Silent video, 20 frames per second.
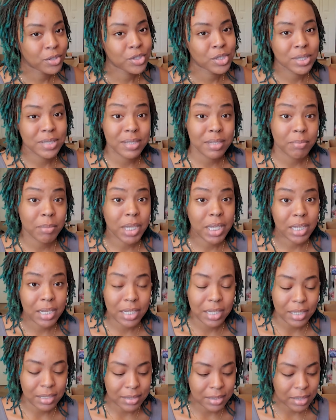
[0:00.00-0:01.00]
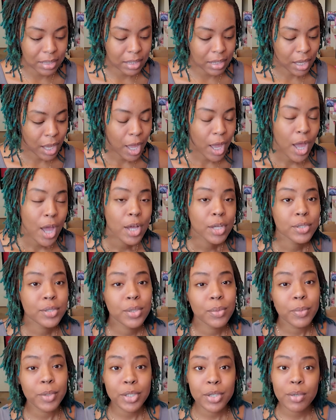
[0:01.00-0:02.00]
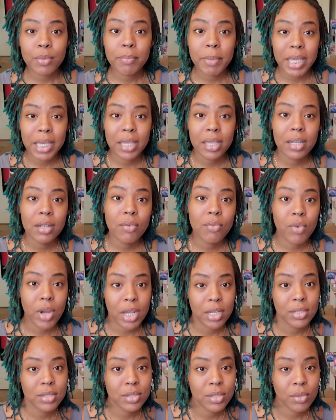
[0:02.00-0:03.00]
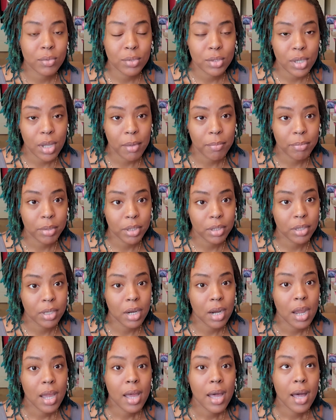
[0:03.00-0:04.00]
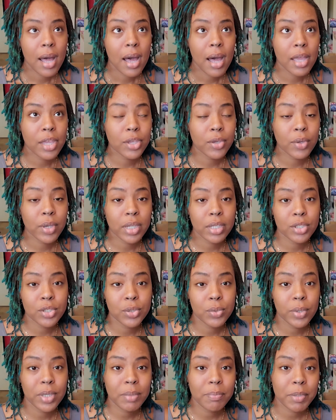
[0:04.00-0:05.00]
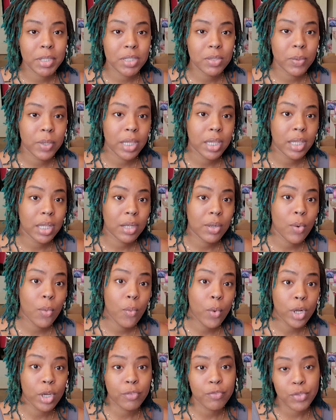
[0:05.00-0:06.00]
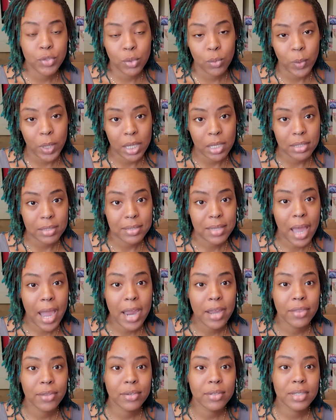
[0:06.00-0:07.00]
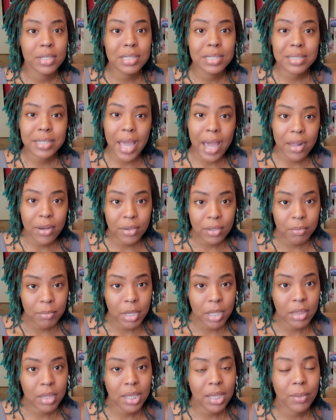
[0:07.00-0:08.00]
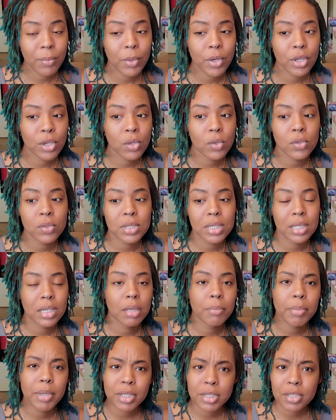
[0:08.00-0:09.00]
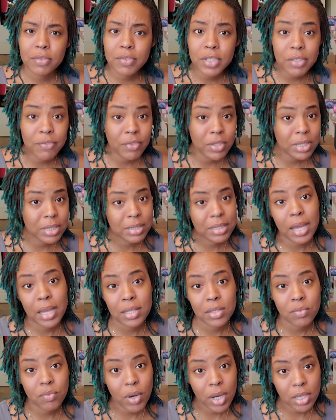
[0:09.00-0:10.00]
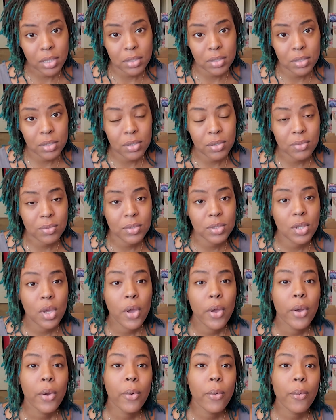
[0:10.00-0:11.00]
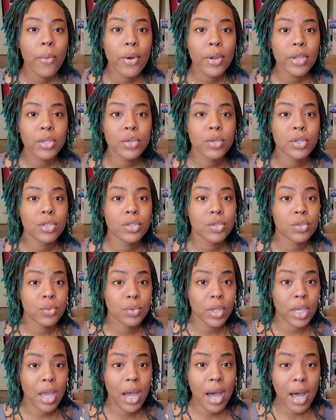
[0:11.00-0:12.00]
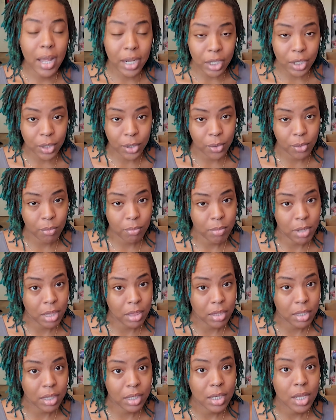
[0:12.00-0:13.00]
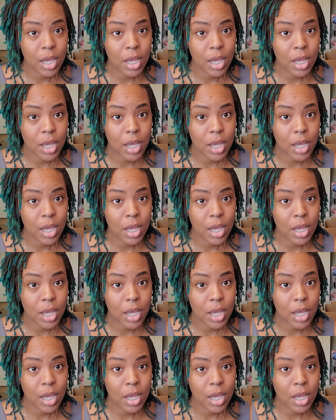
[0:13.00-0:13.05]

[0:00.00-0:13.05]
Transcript: just to make it easy. So when you're making a rhinestone tumbler, you can do it between one of two ways. Either the scattered method, where you're using a bunch of different size rhinestones, or you can use the honeycomb method,